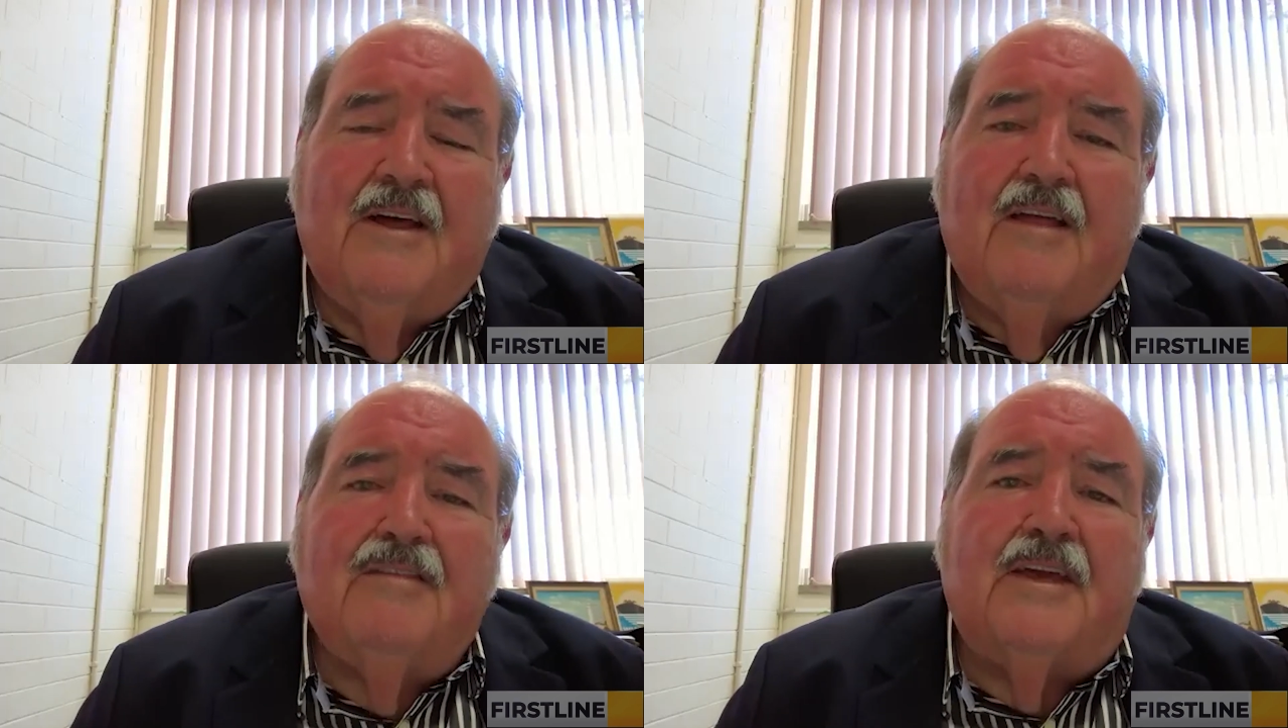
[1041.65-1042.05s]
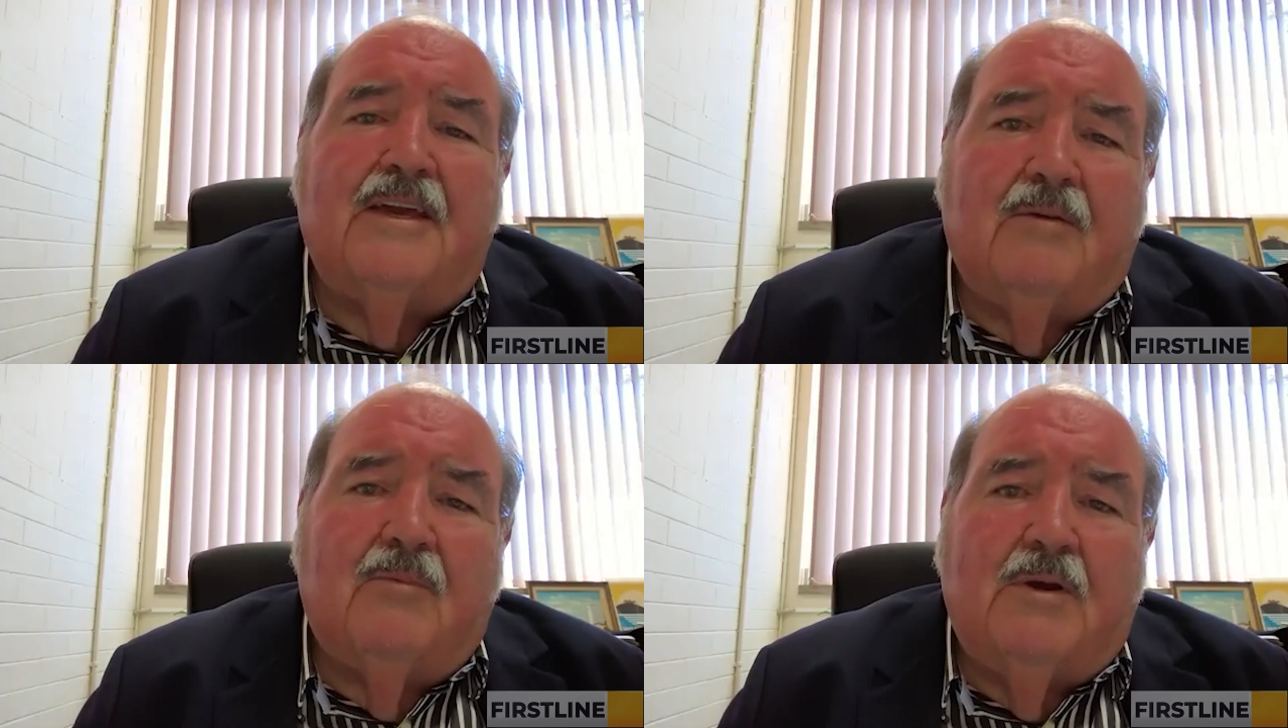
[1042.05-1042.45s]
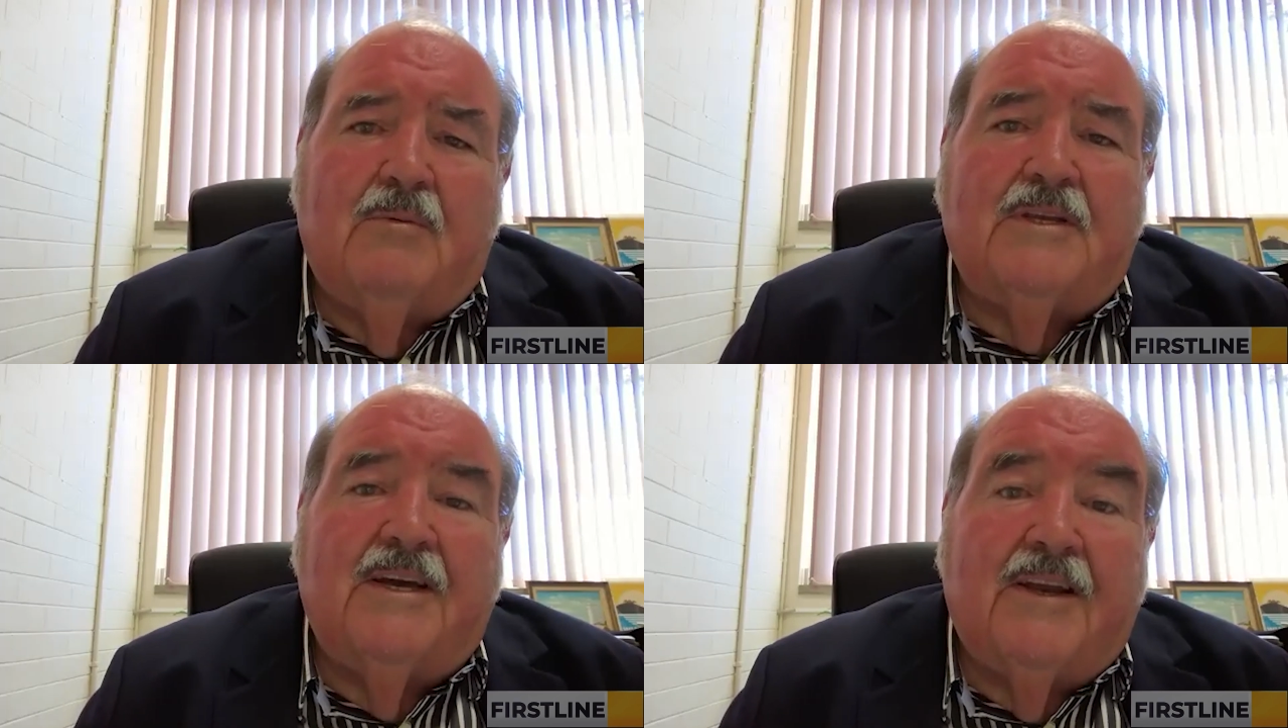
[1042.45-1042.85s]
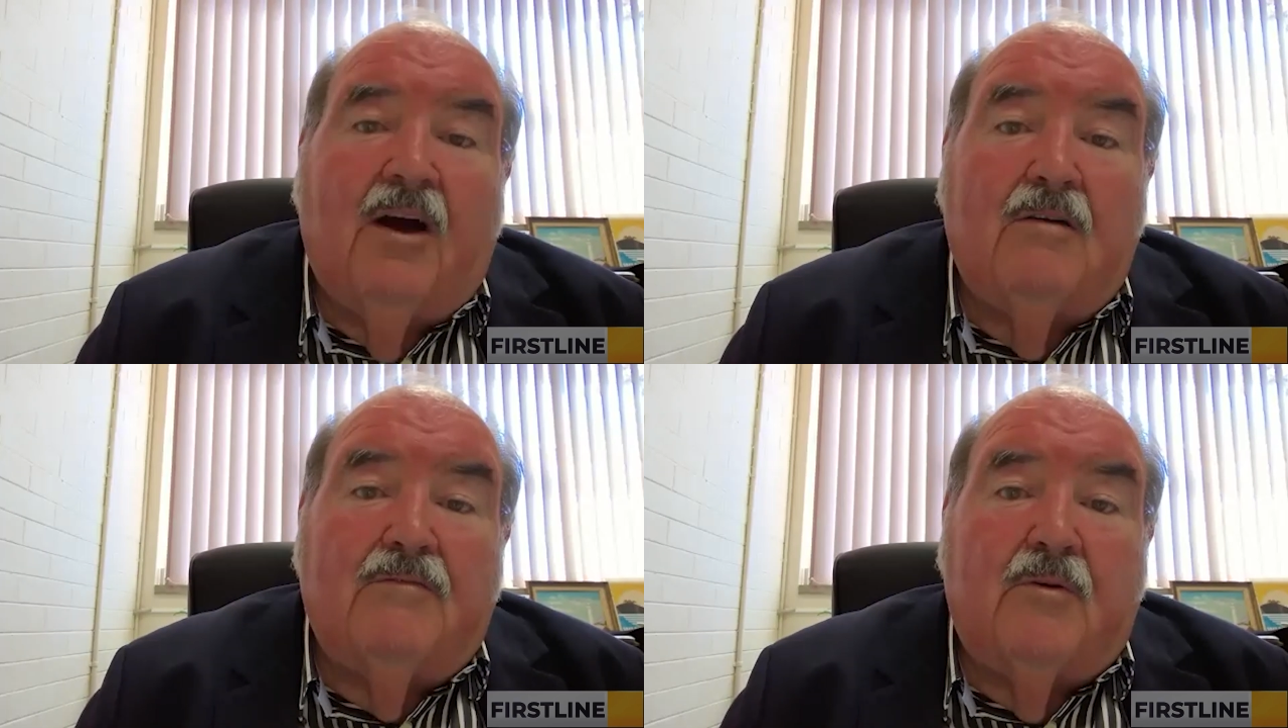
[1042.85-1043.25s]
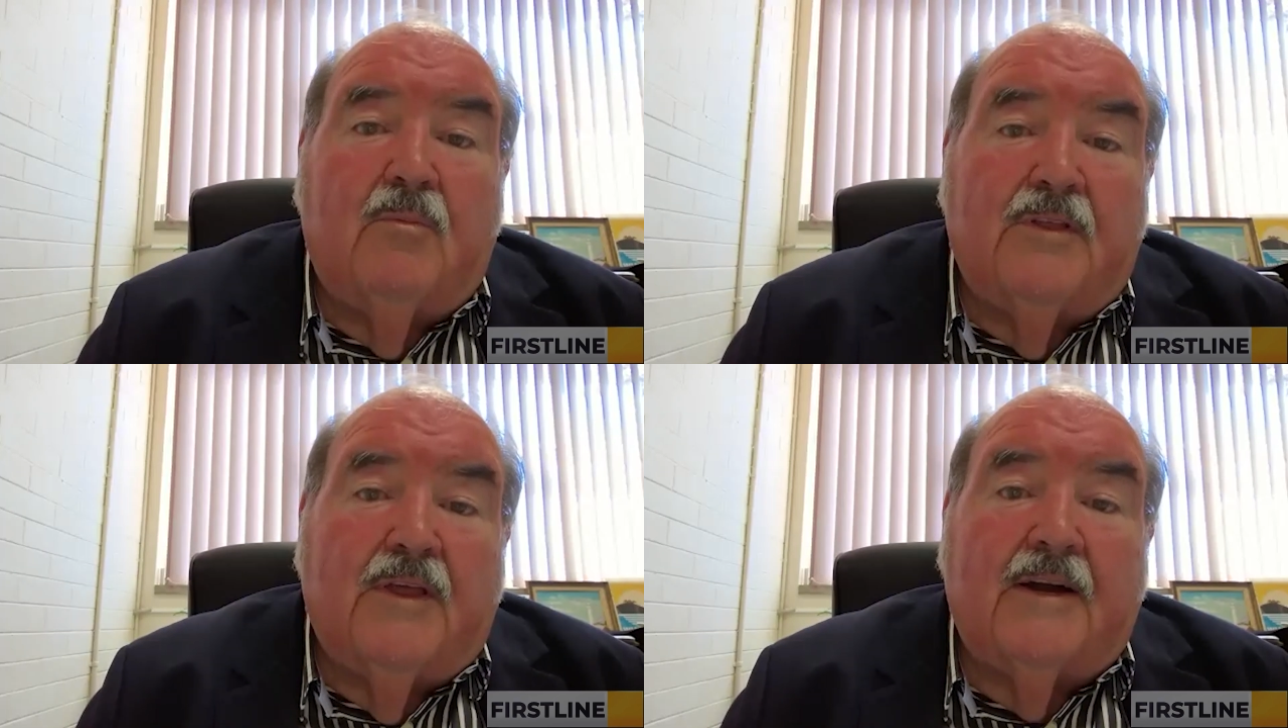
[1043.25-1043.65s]
thinking we would get over it
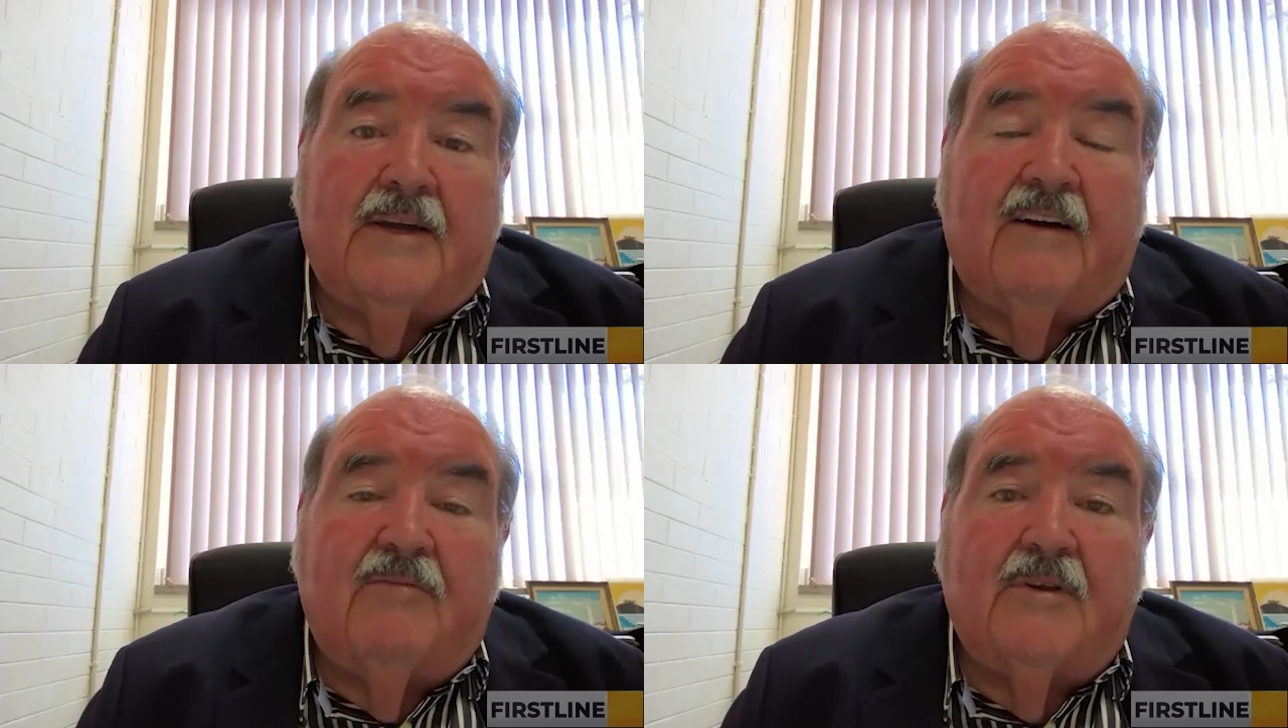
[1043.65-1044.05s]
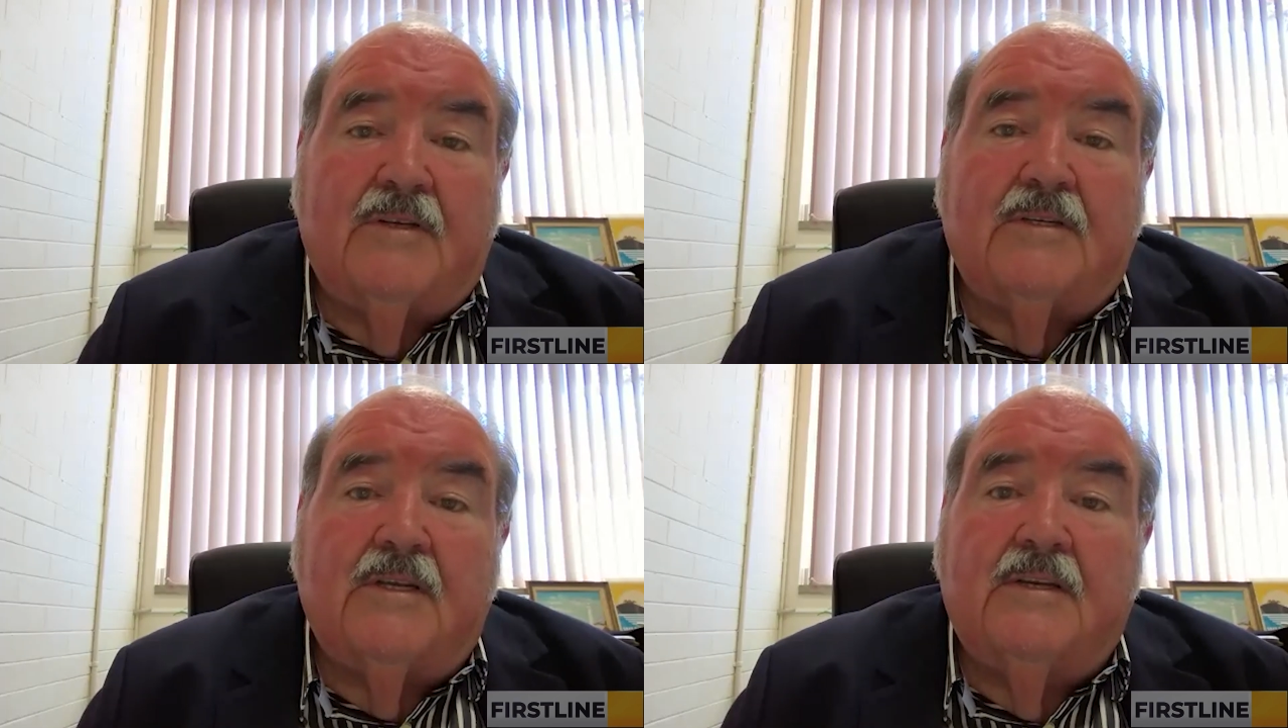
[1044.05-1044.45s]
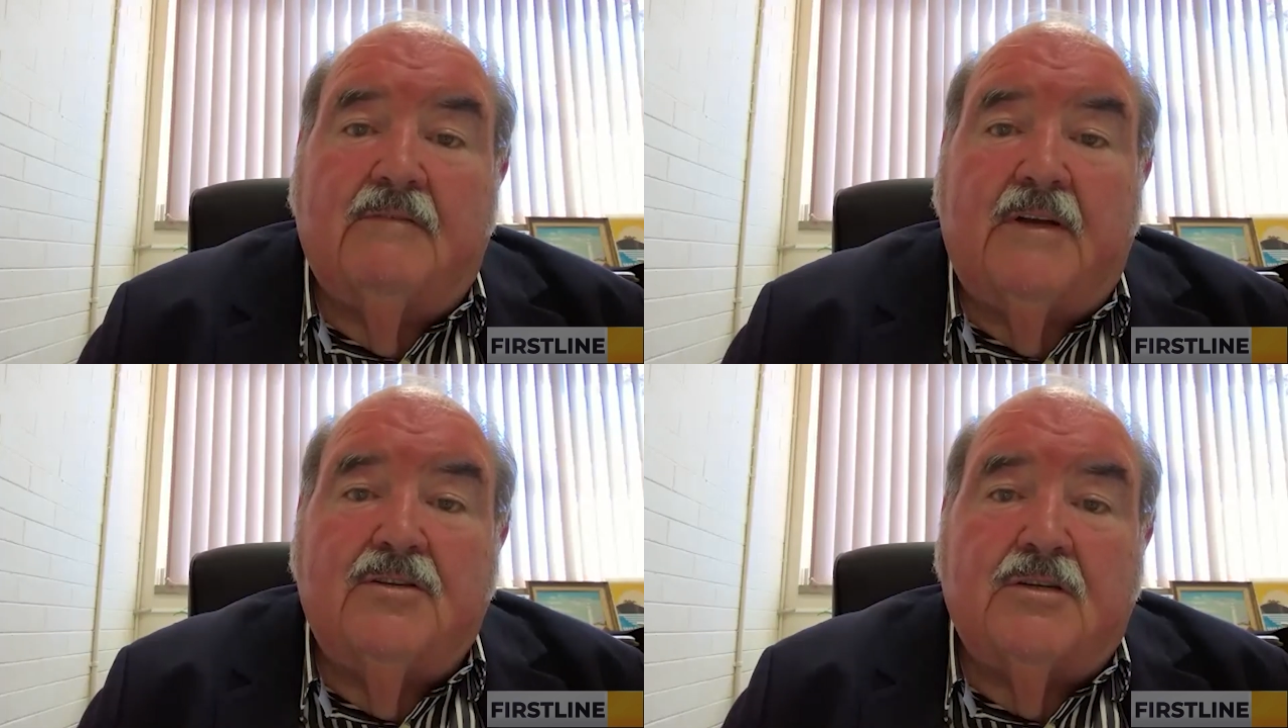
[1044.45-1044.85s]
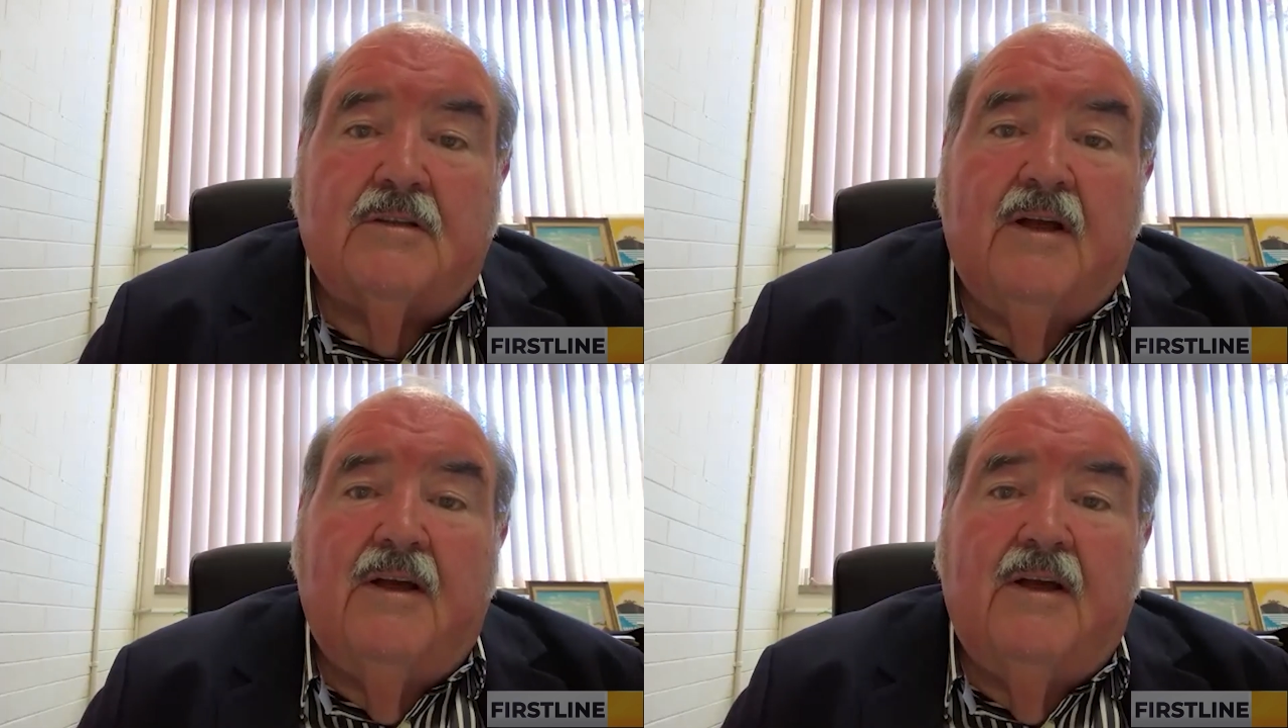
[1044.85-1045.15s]
without government intervention.